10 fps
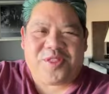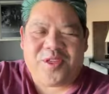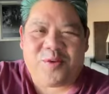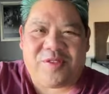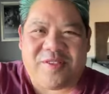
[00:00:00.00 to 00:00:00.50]

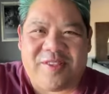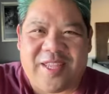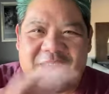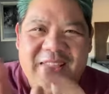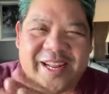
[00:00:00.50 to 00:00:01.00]
the
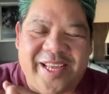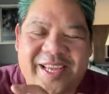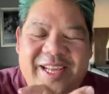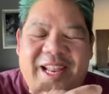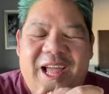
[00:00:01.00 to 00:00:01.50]

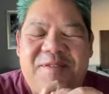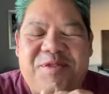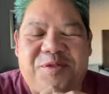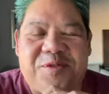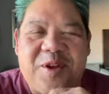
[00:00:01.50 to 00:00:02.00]
daily
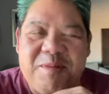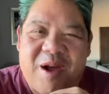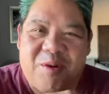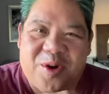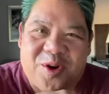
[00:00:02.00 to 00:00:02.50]
live
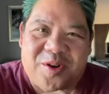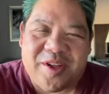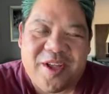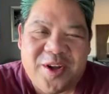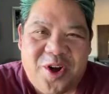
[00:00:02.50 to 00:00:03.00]
stream, our
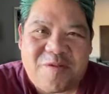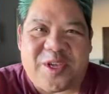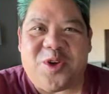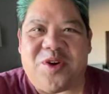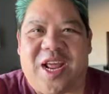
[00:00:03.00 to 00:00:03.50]

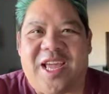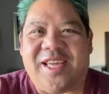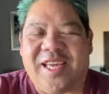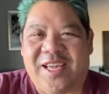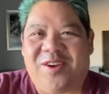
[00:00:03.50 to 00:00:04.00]
coffee Q&A
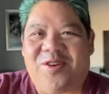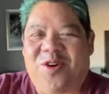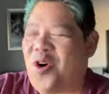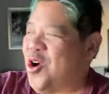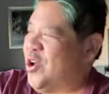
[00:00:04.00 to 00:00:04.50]

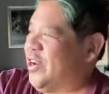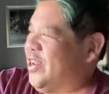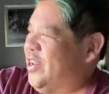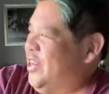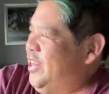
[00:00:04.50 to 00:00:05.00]
here
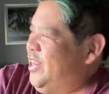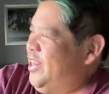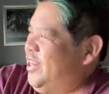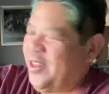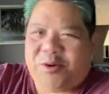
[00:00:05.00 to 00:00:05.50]
on
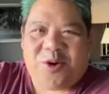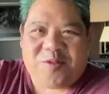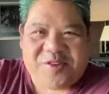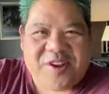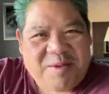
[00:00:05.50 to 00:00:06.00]

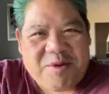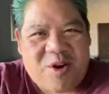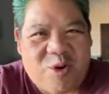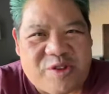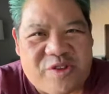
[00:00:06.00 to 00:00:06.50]
the Ono Coffee
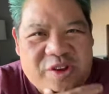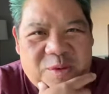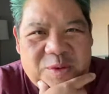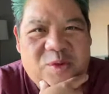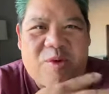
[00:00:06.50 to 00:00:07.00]
Channel. I'm your
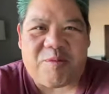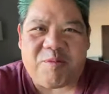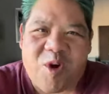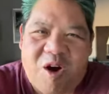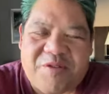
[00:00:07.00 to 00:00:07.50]
host, Jay. We
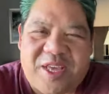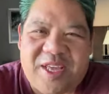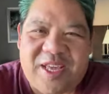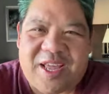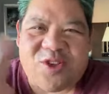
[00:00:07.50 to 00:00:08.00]
do a
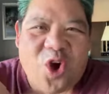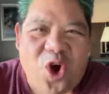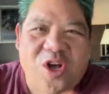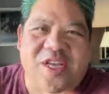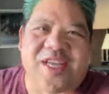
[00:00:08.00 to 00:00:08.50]
coffee
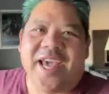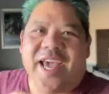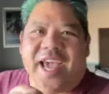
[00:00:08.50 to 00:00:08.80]
talk